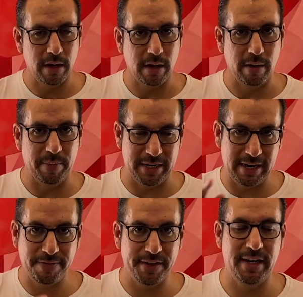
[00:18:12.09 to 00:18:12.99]
But
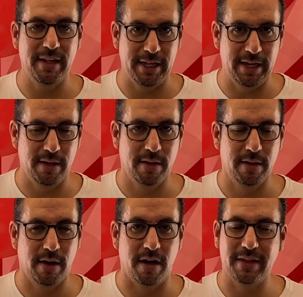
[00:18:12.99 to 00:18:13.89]
definitely,
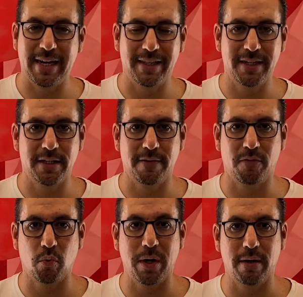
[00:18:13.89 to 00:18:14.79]
on that list of
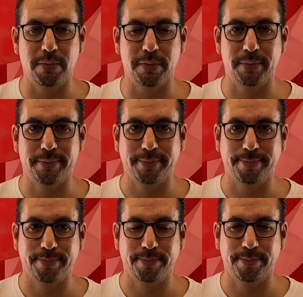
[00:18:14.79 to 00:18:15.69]
12,
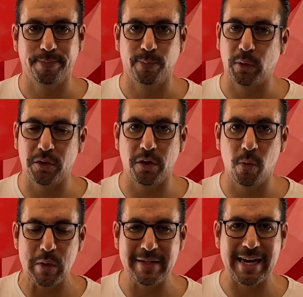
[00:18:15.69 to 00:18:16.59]
there's
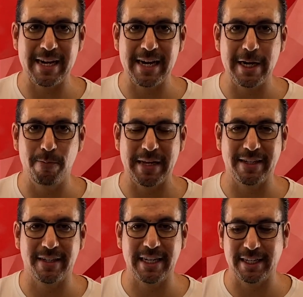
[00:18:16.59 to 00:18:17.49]
always that name that
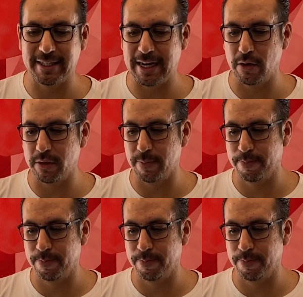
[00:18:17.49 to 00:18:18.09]
sticks out.